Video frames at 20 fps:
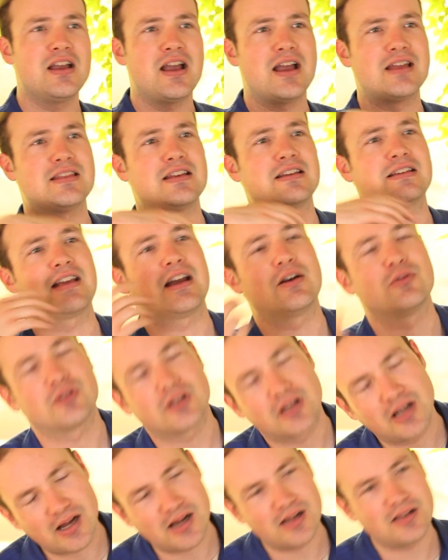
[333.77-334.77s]
and then count the
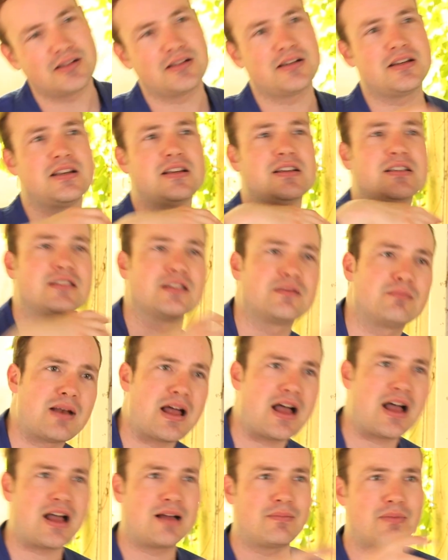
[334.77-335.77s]
colonies and
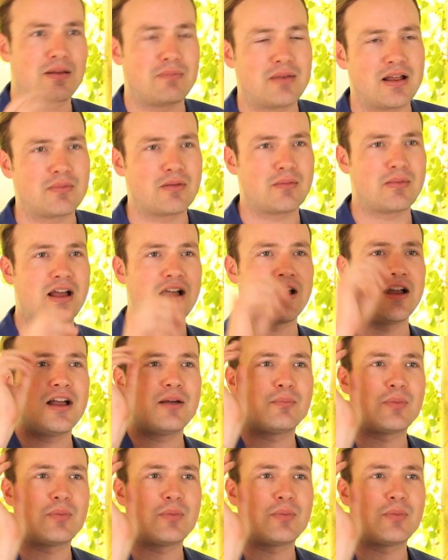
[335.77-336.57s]
blah, blah, blah, blah, blah.